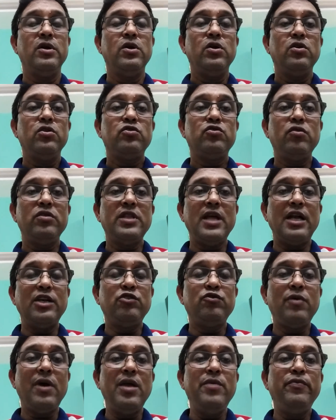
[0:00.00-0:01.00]
So
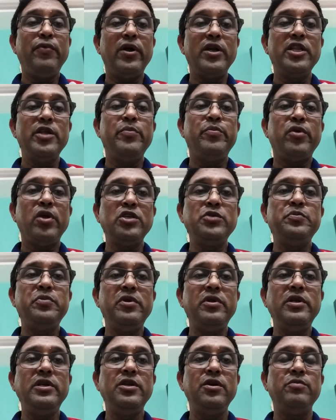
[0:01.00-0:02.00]
that's why for the
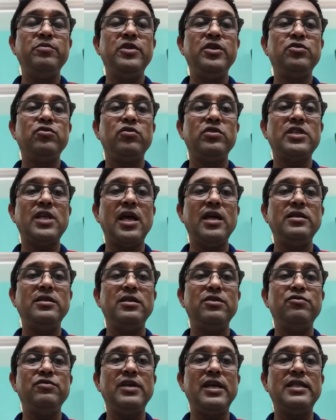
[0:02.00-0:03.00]
prosperity of the
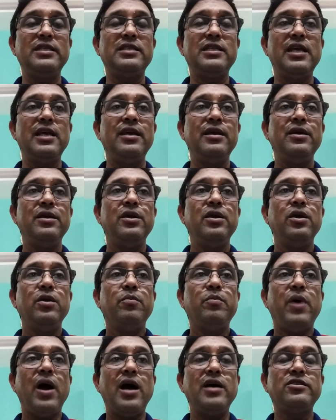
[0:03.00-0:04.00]
society, you can say
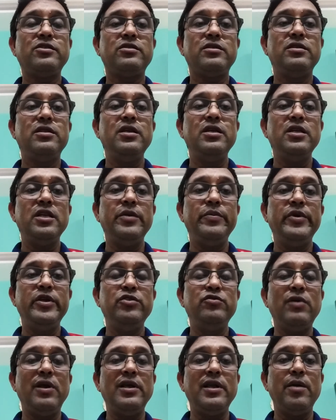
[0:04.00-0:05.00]
first the
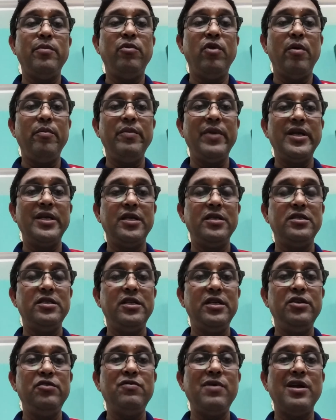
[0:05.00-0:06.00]
individual development is
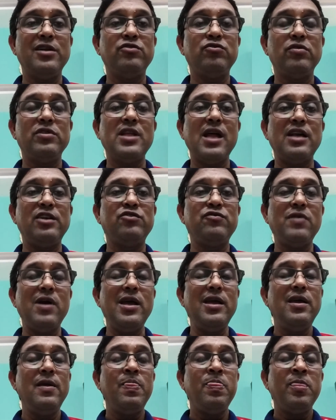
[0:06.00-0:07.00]
required. So that's
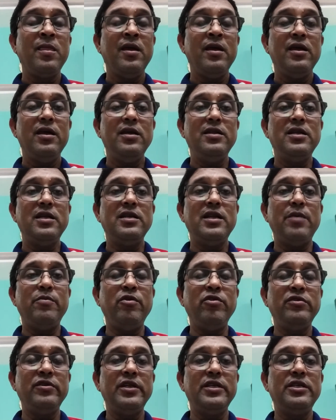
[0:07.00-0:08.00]
why in a
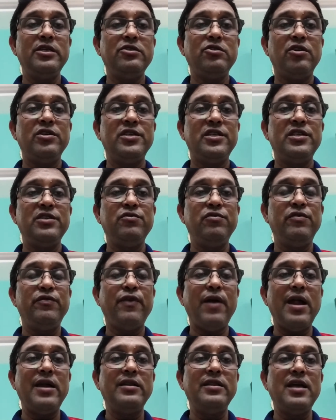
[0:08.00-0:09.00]
democratic country you will
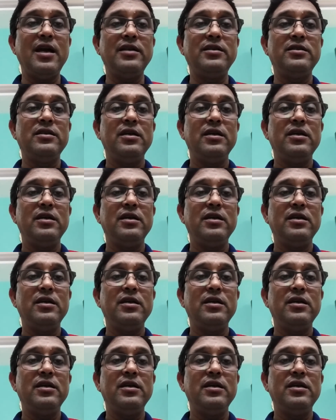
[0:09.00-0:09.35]
find that